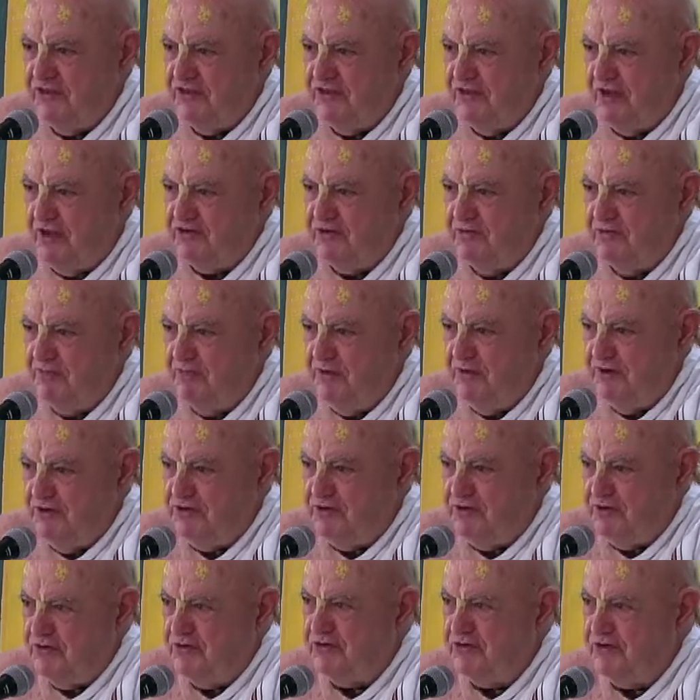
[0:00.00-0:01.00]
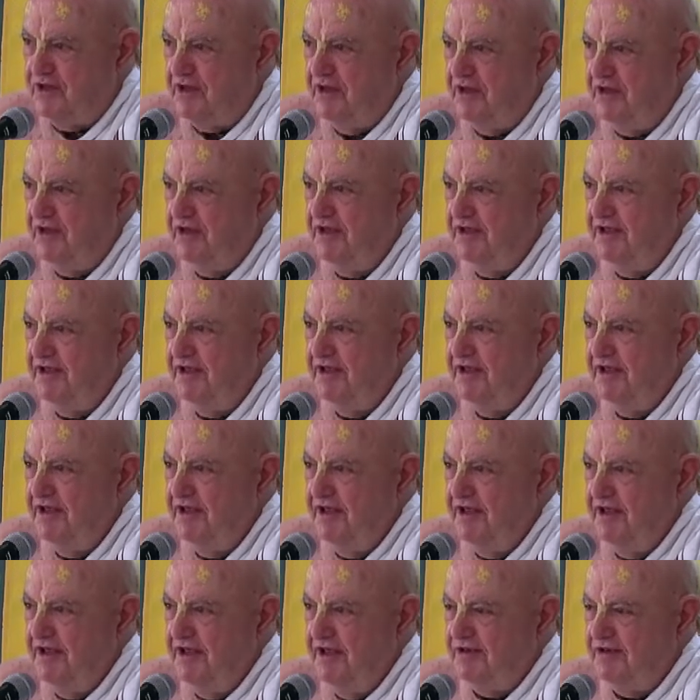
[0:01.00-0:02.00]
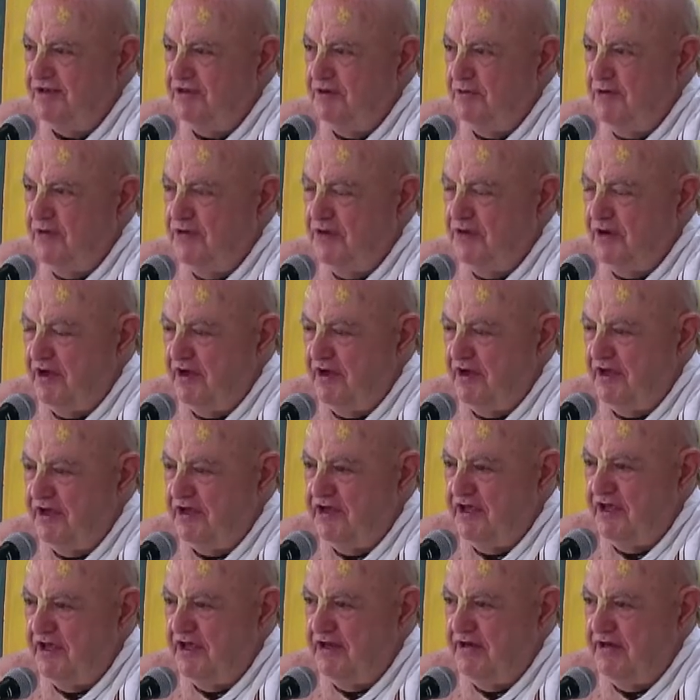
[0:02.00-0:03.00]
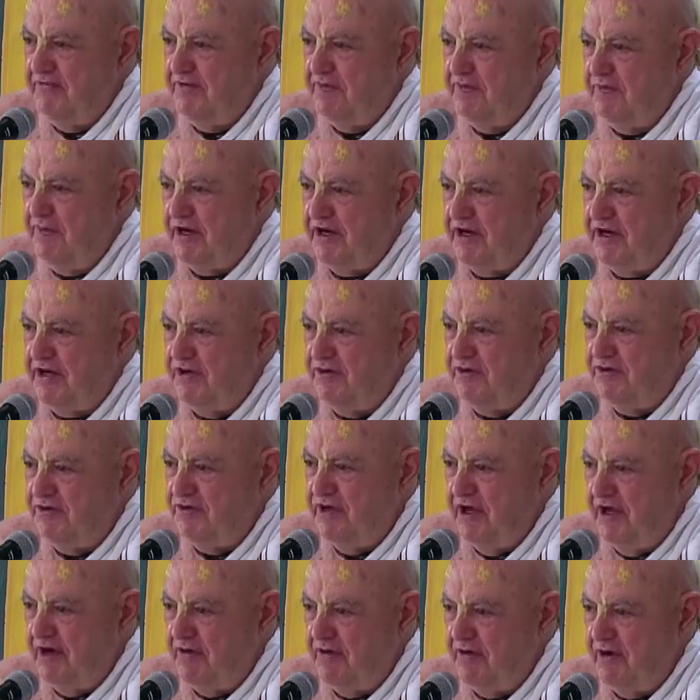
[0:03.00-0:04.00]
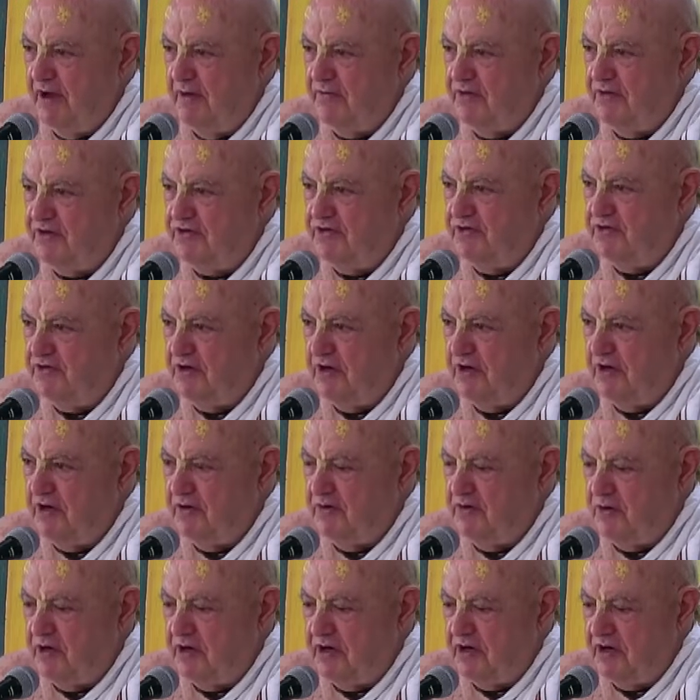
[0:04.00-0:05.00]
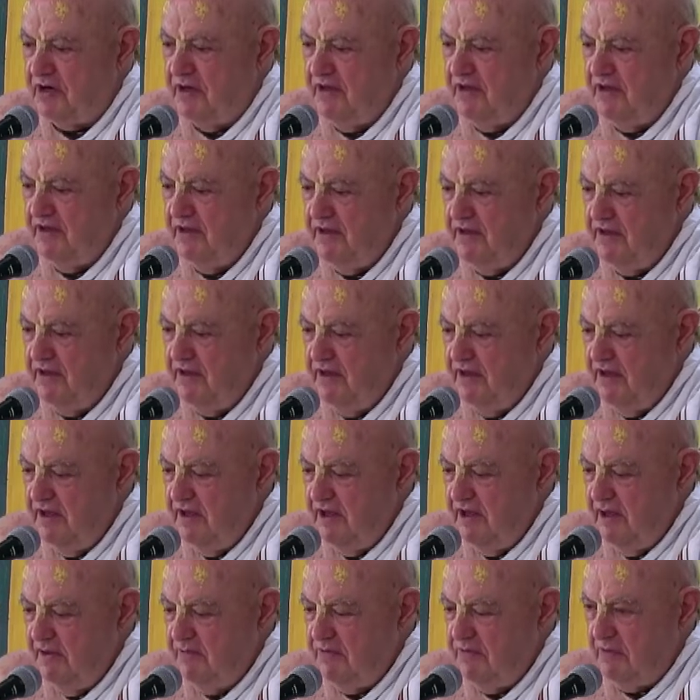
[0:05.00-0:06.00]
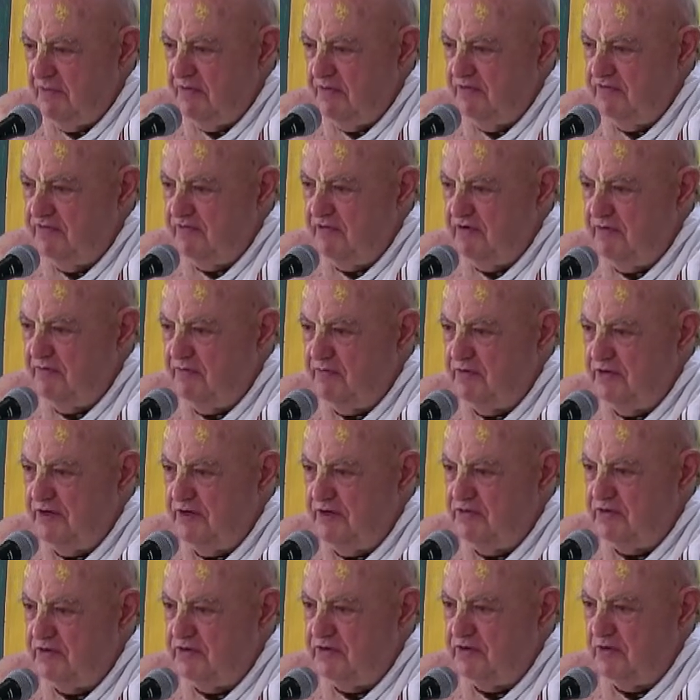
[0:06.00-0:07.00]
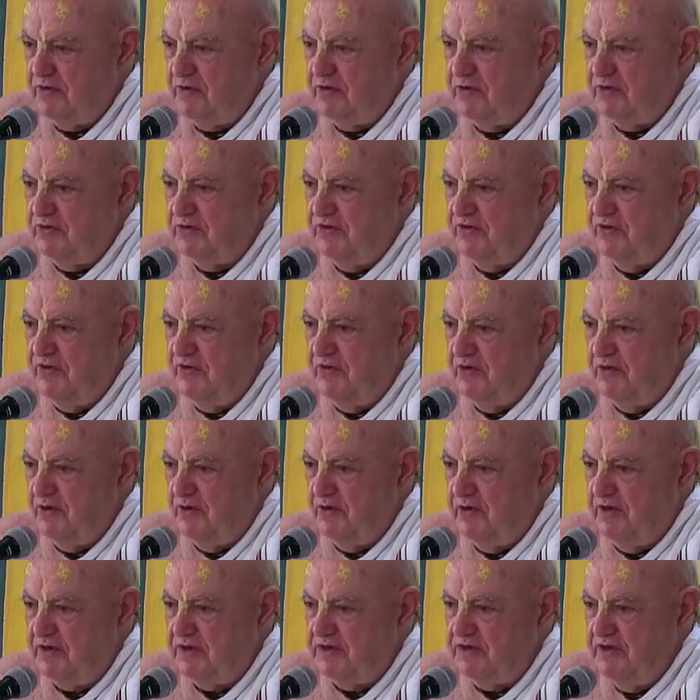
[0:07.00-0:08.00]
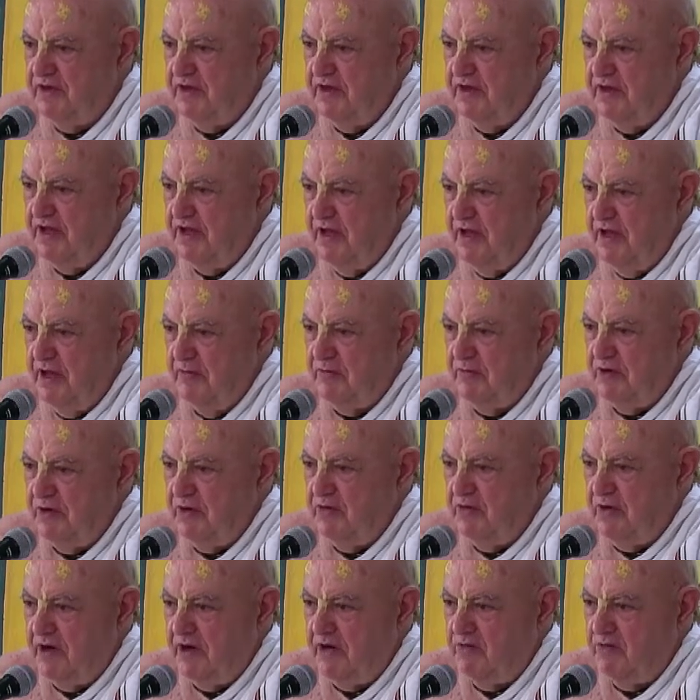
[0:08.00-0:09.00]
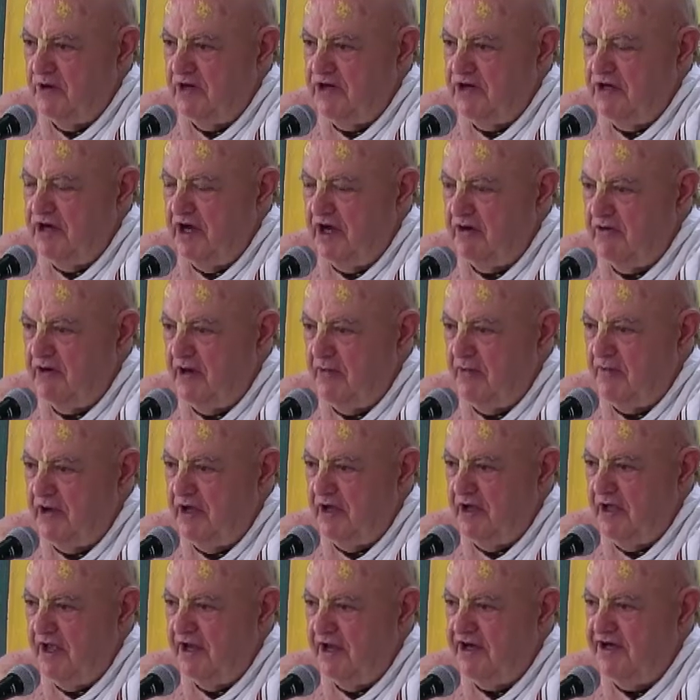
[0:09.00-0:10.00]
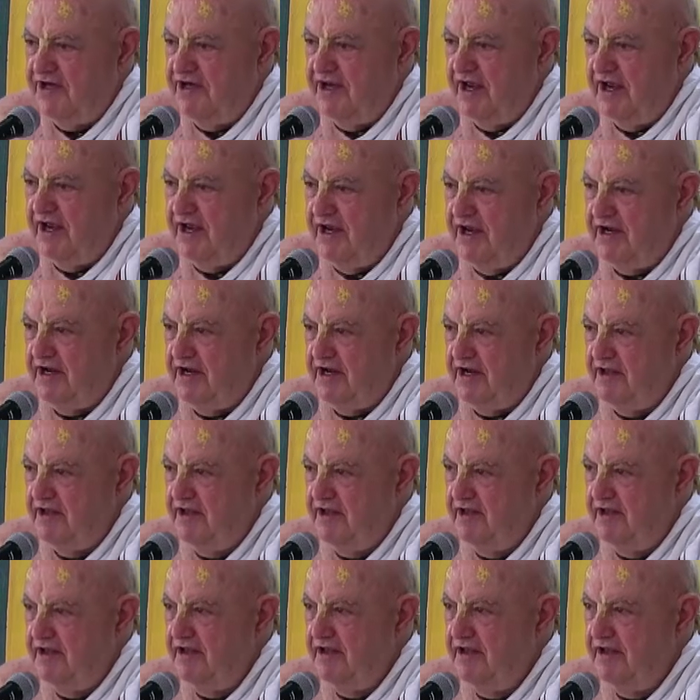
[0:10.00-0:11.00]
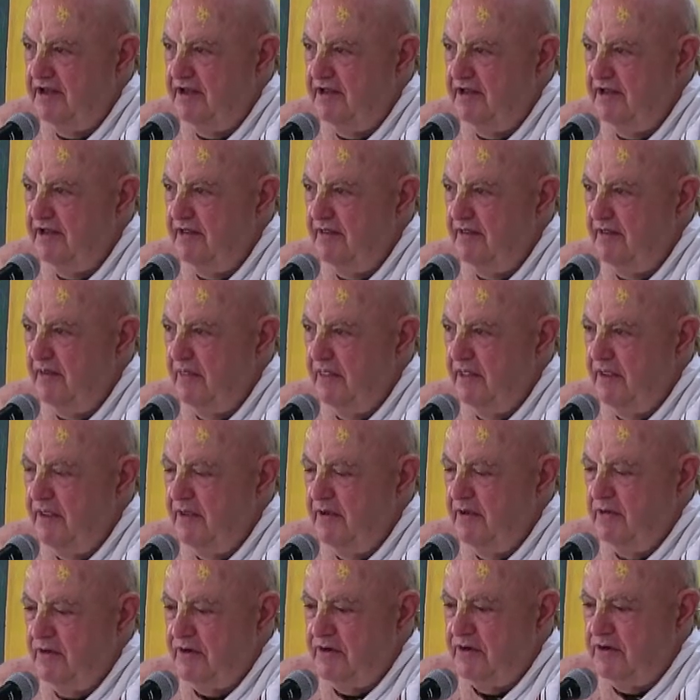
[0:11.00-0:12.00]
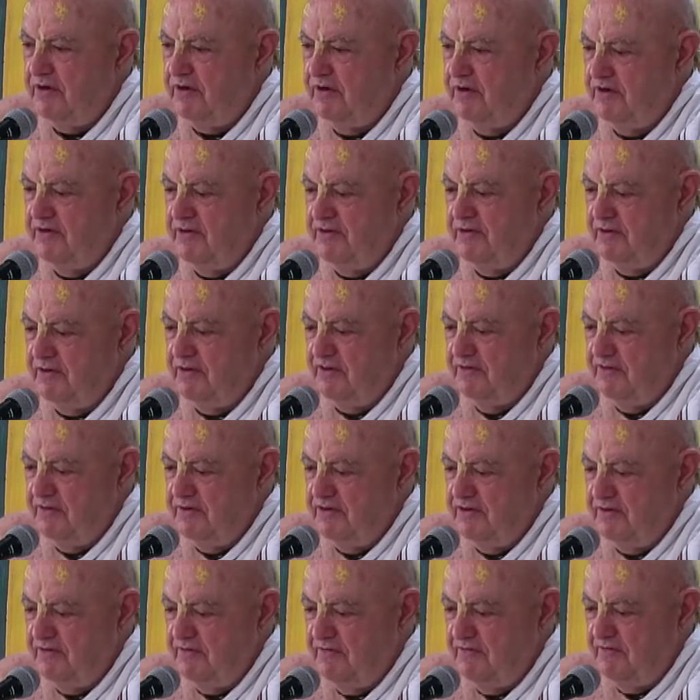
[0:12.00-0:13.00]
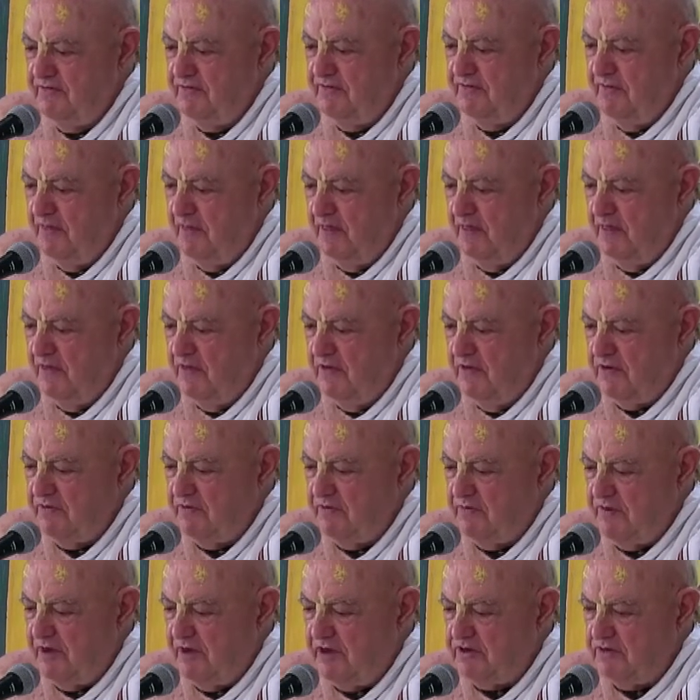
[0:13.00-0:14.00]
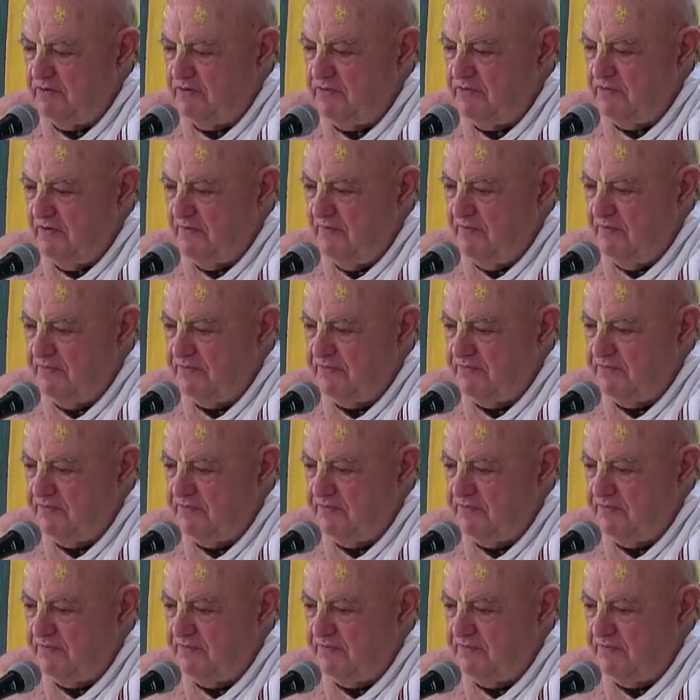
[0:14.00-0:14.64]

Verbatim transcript: is worth a thousand pictures. And so we thought like that, and we were making new dioramas, new artwork. And Prabhupada was very pleased with the whole, the whole accident. But he wanted one diorama a day. We couldn't do it. We couldn't. It wasn't possible.